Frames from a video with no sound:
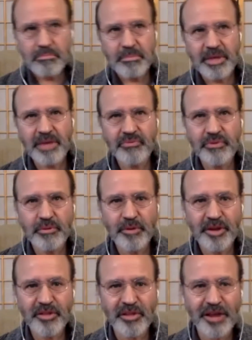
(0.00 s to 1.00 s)
If you're
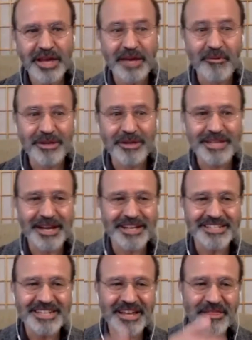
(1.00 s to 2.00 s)
one of the lucky ones that
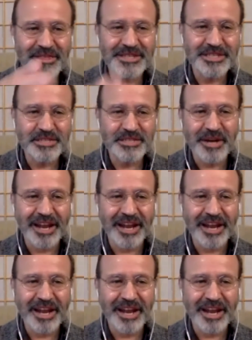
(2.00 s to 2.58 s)
can say, this is when it